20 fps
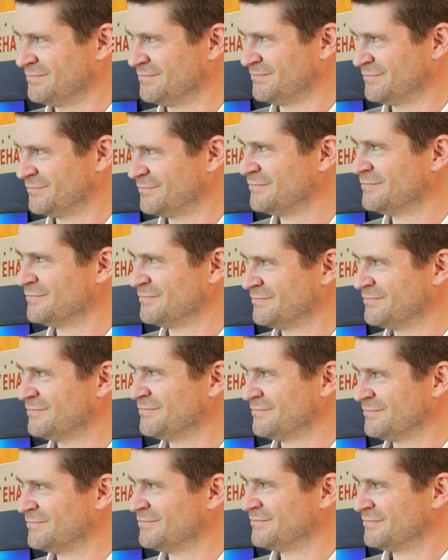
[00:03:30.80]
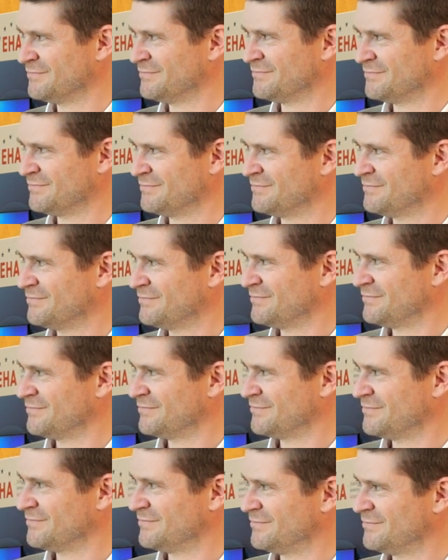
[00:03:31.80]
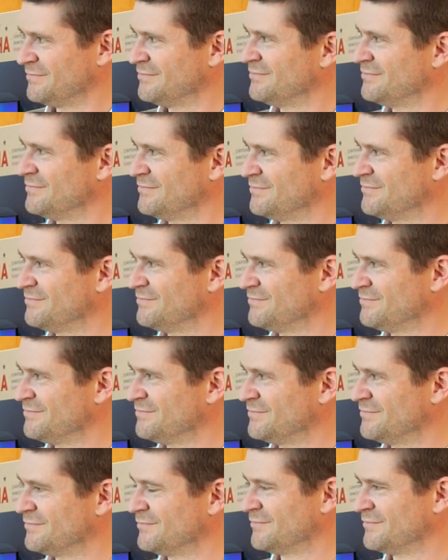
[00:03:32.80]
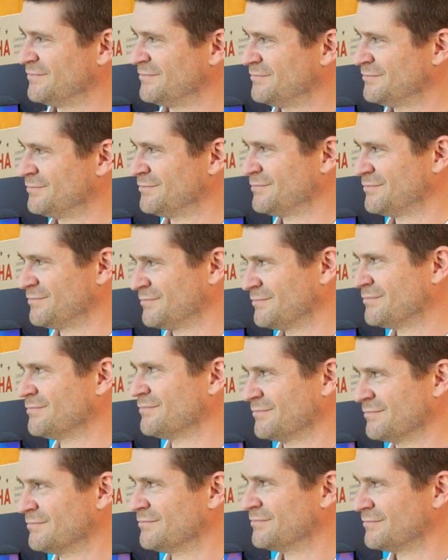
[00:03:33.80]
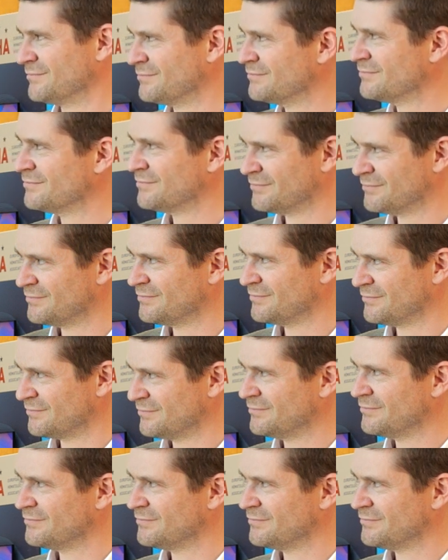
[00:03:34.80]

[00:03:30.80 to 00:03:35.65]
[no speech]